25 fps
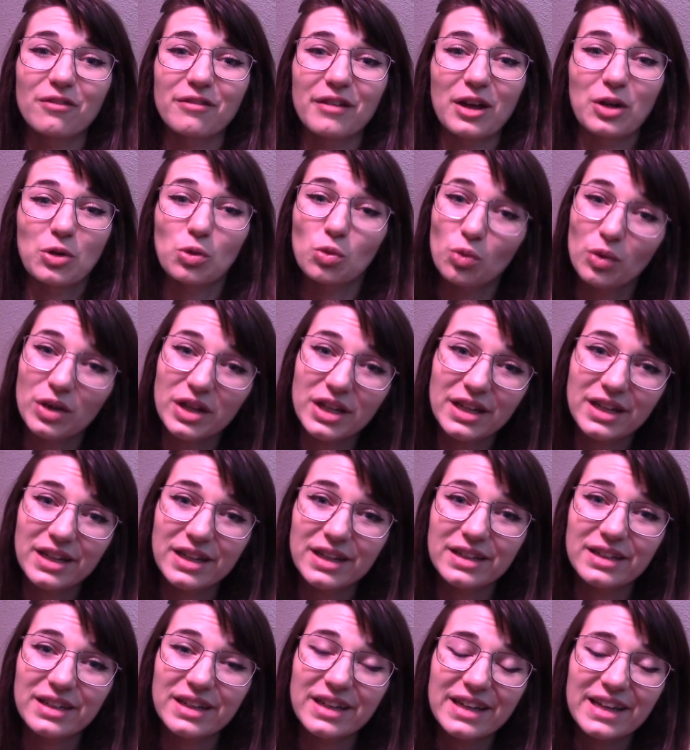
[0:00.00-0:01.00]
and
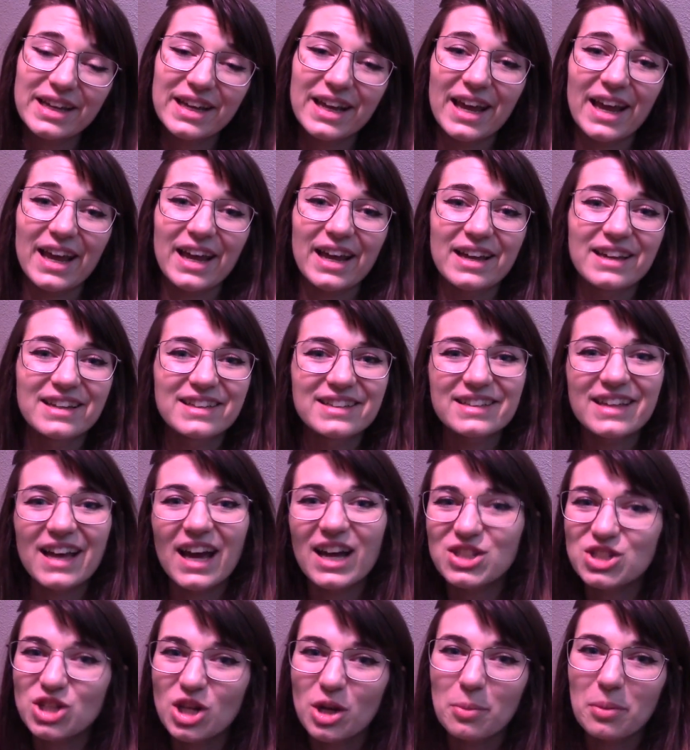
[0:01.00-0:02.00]
read and
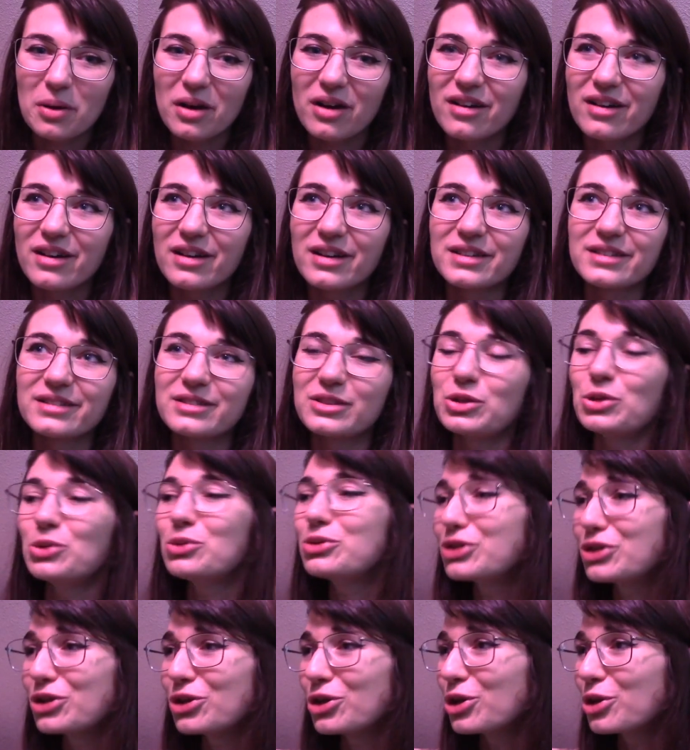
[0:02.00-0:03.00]
catch up on
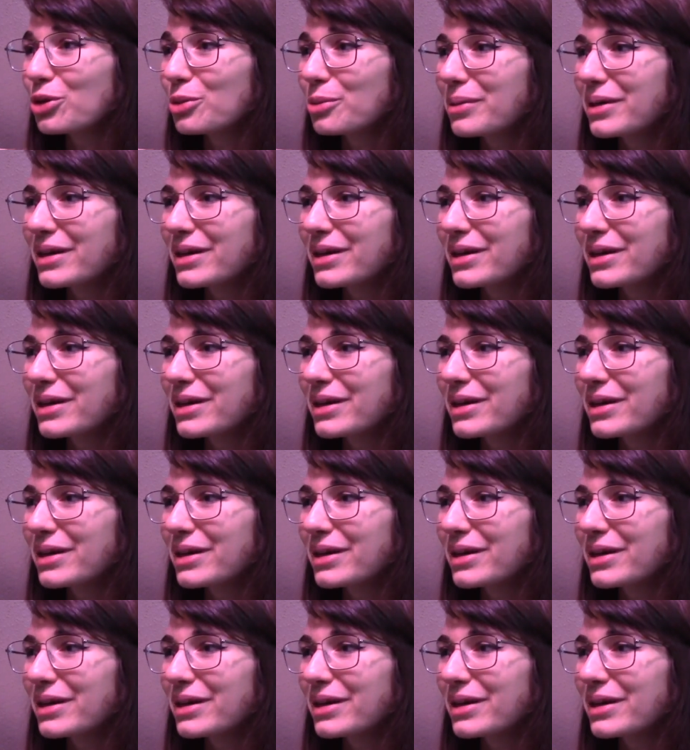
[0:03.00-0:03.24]
YouTube.